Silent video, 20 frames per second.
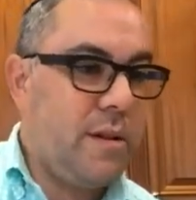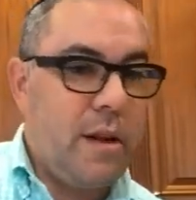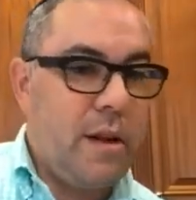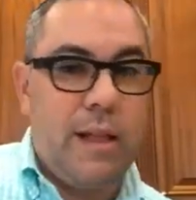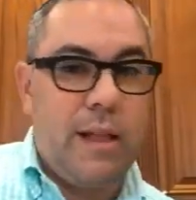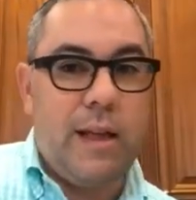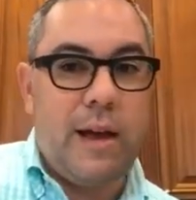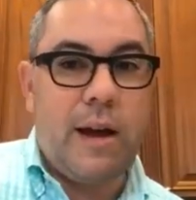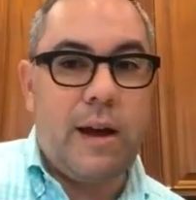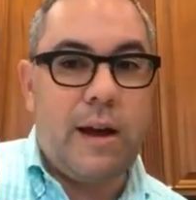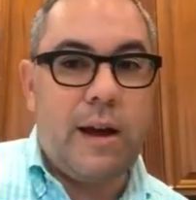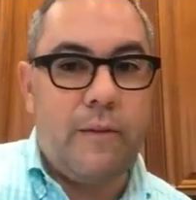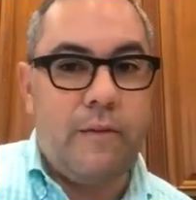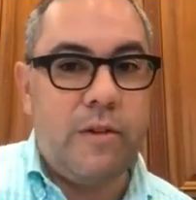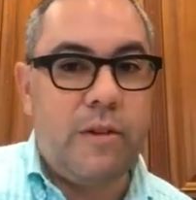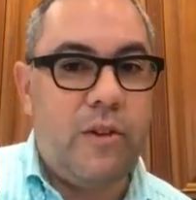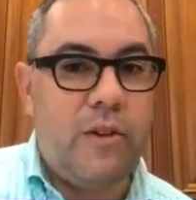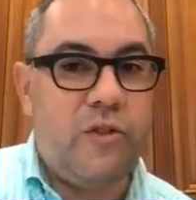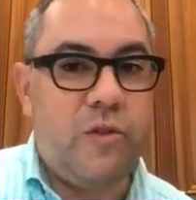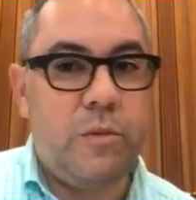halakha
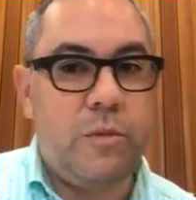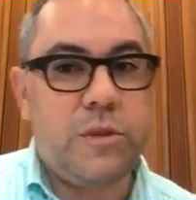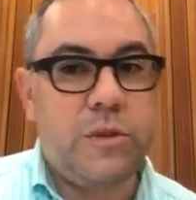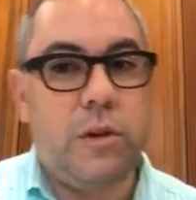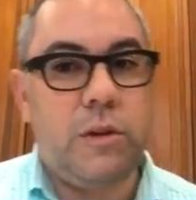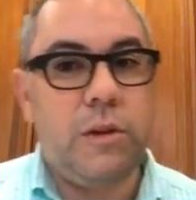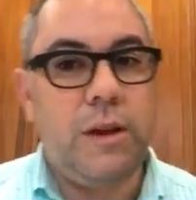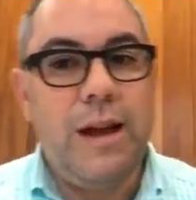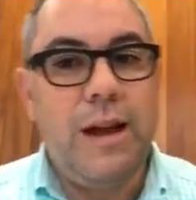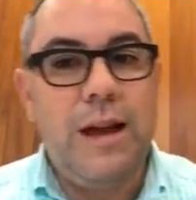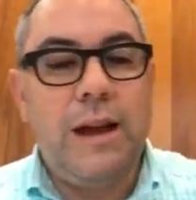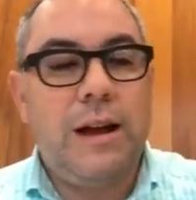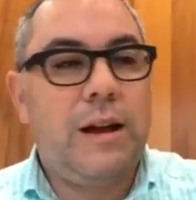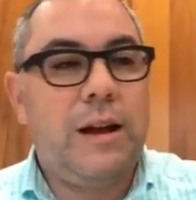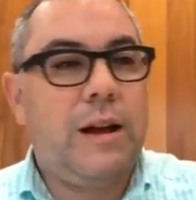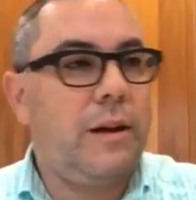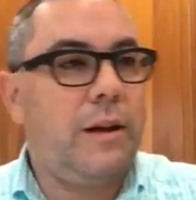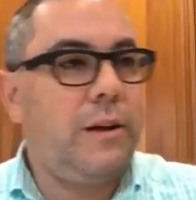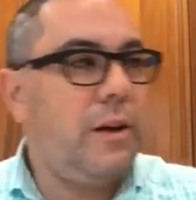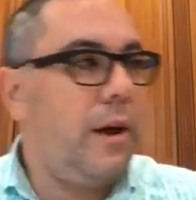conversation, what's called
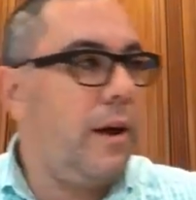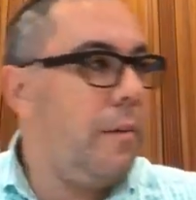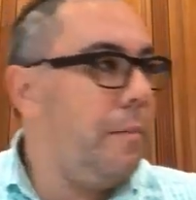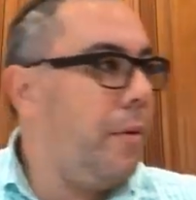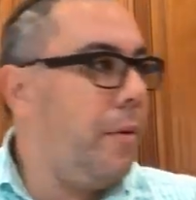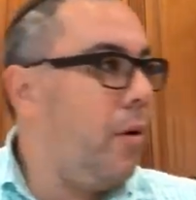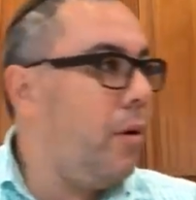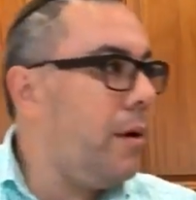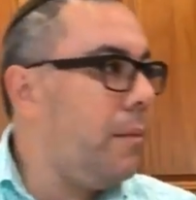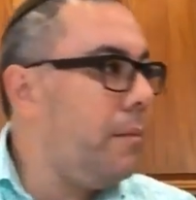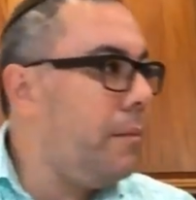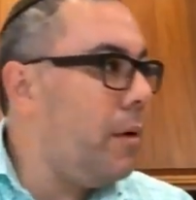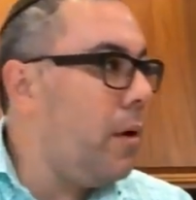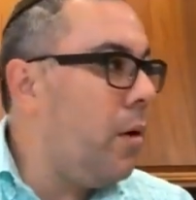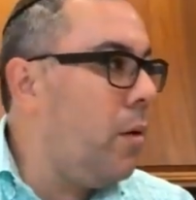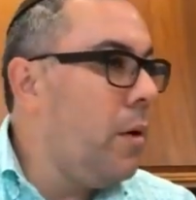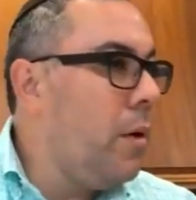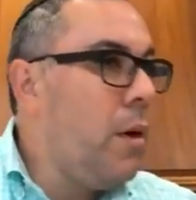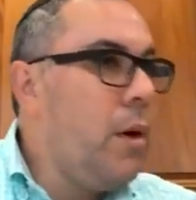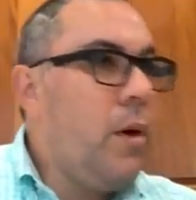kadna in
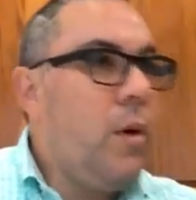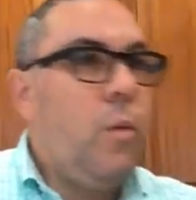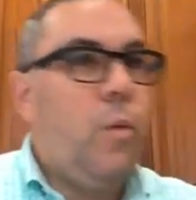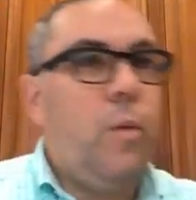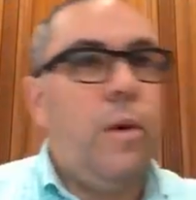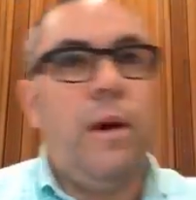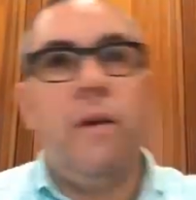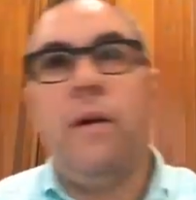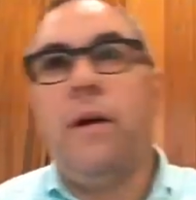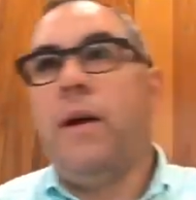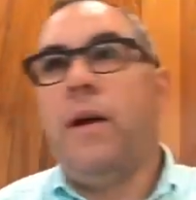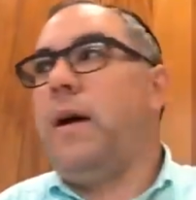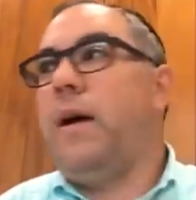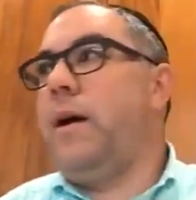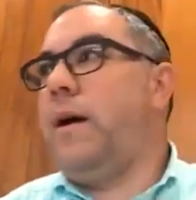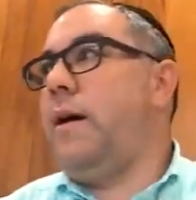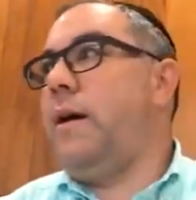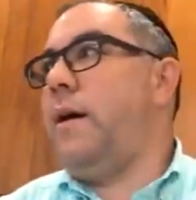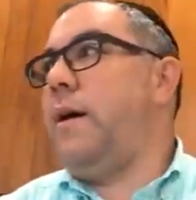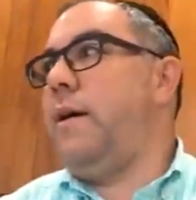pogimbo, where
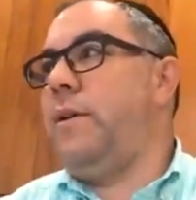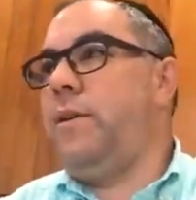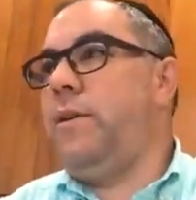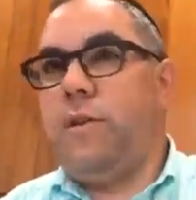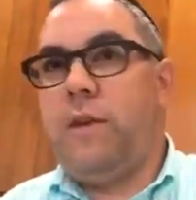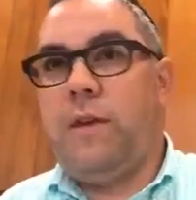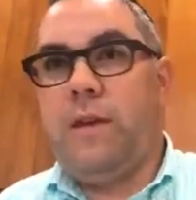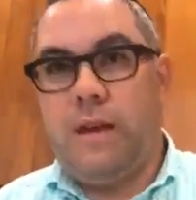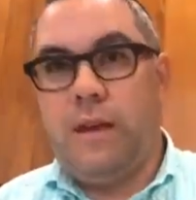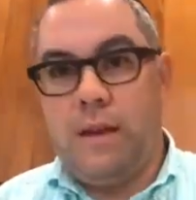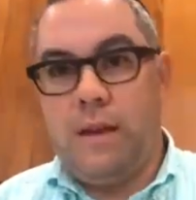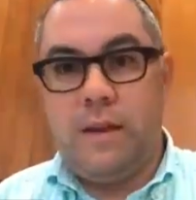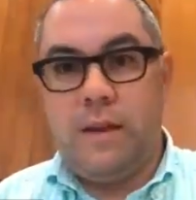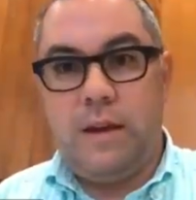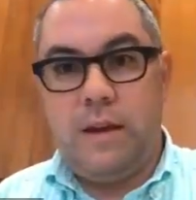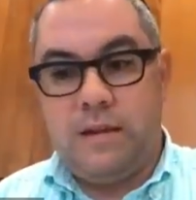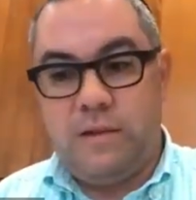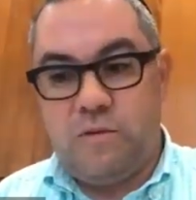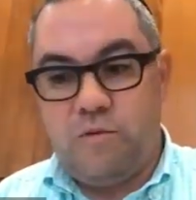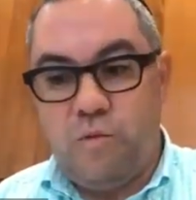
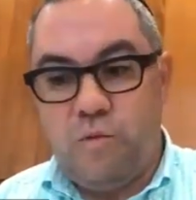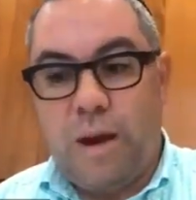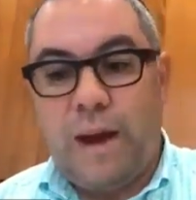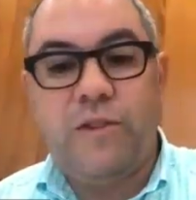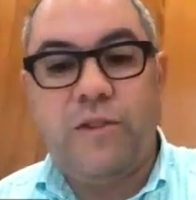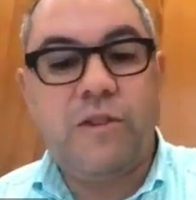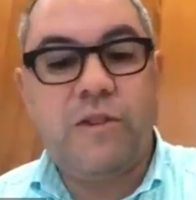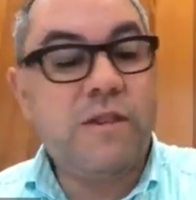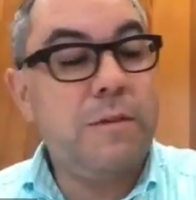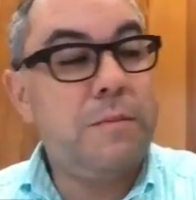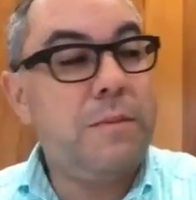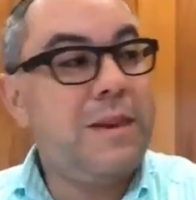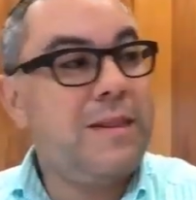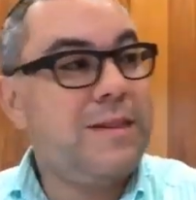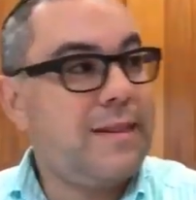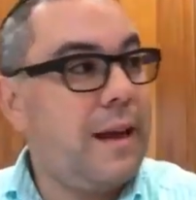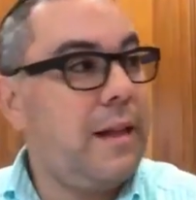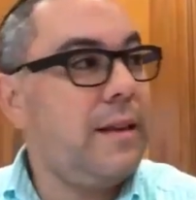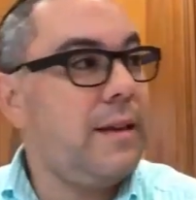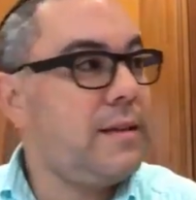it's righteous to be
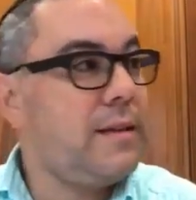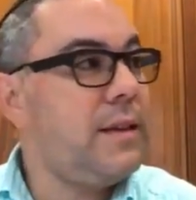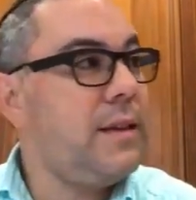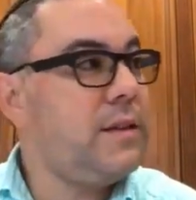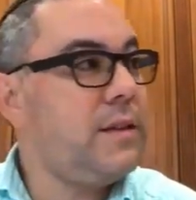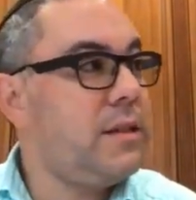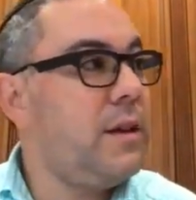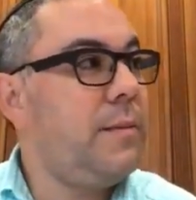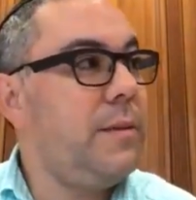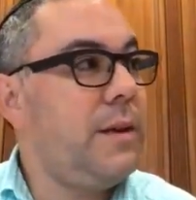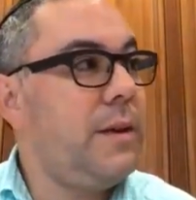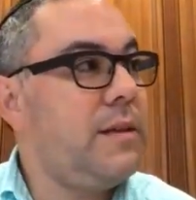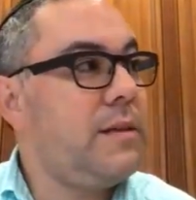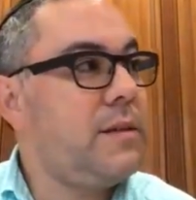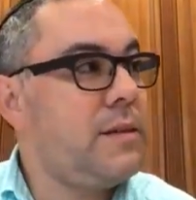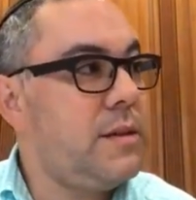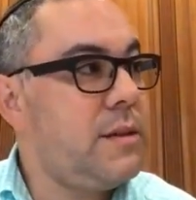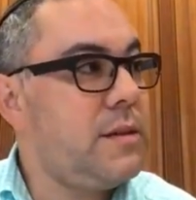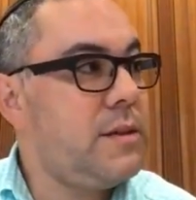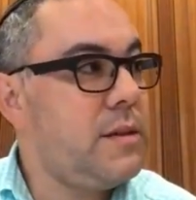zealous in some
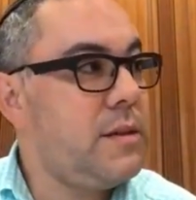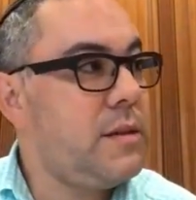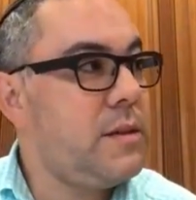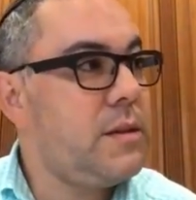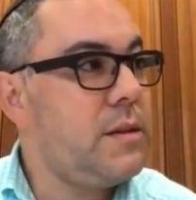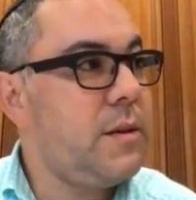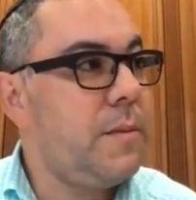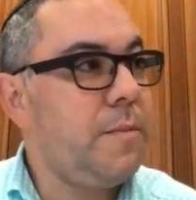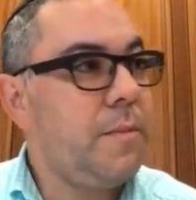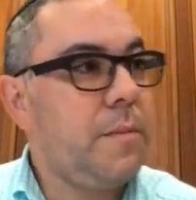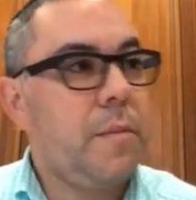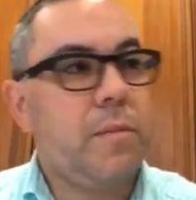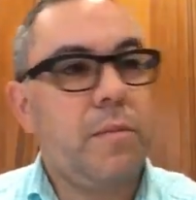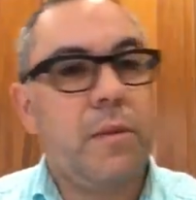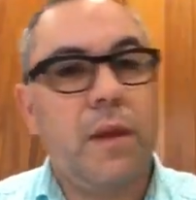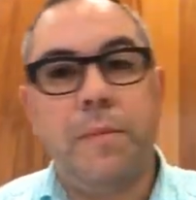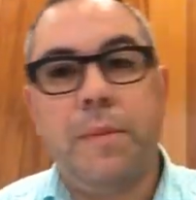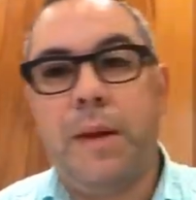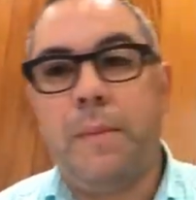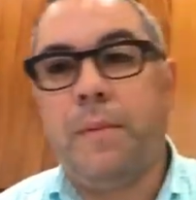instances.
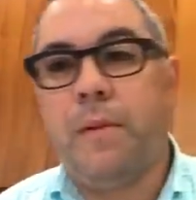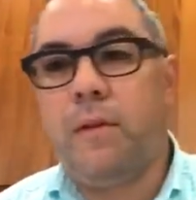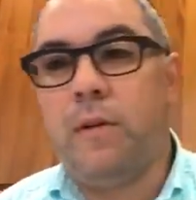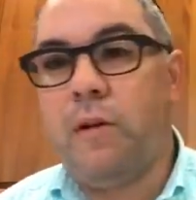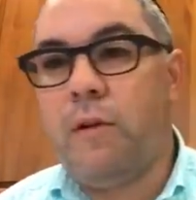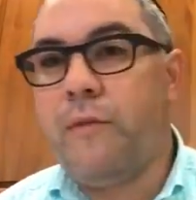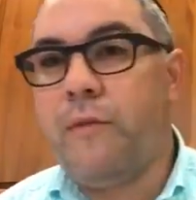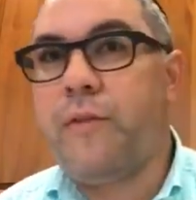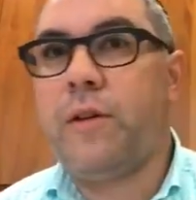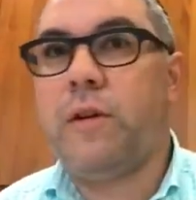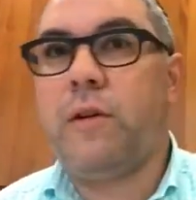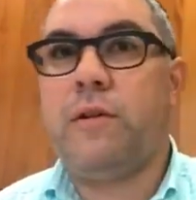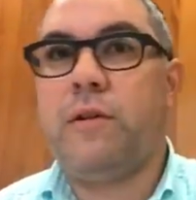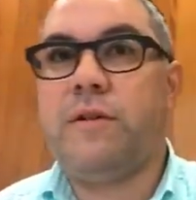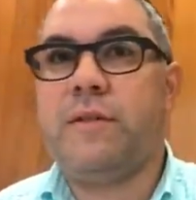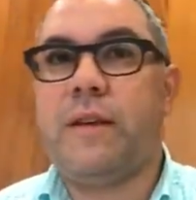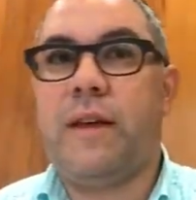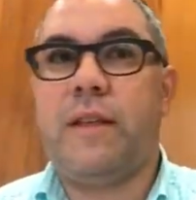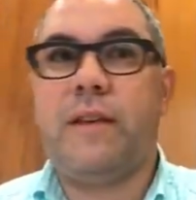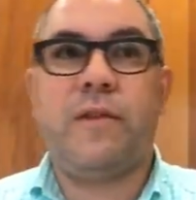People often are
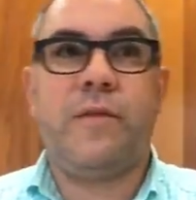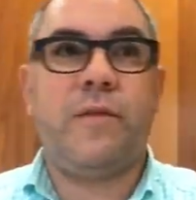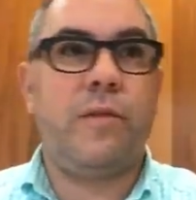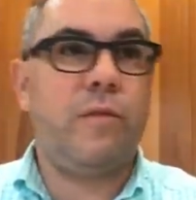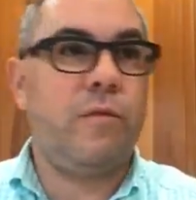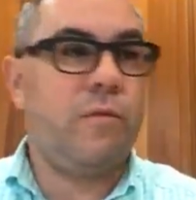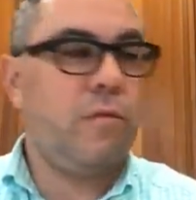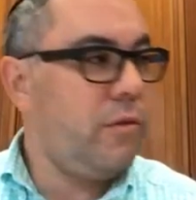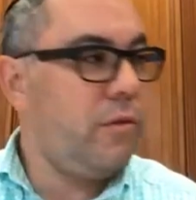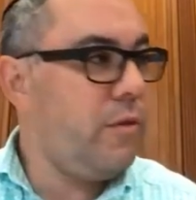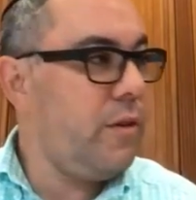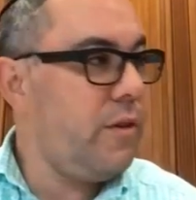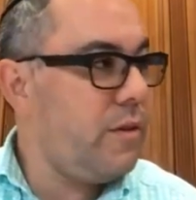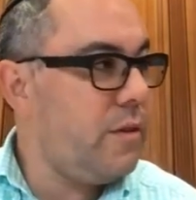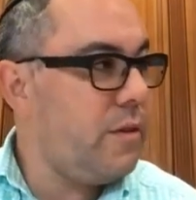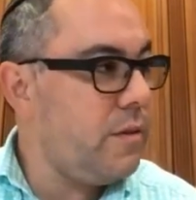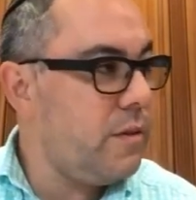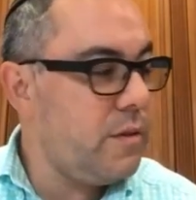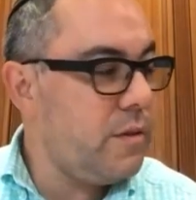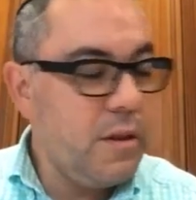zealous for the wrong
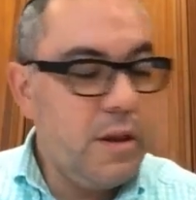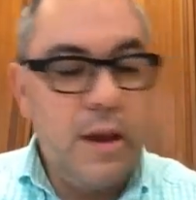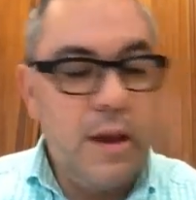reasons,